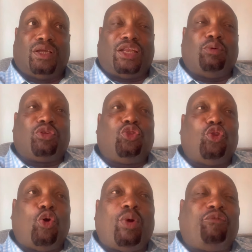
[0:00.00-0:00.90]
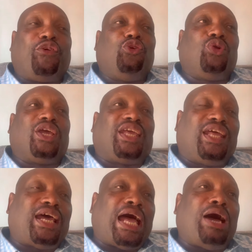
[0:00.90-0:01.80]
There was no way for you to get
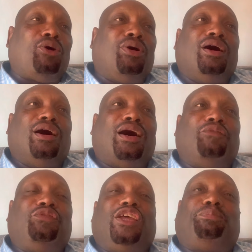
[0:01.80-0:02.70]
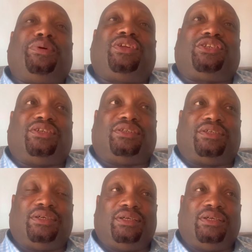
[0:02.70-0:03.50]
out of these positions.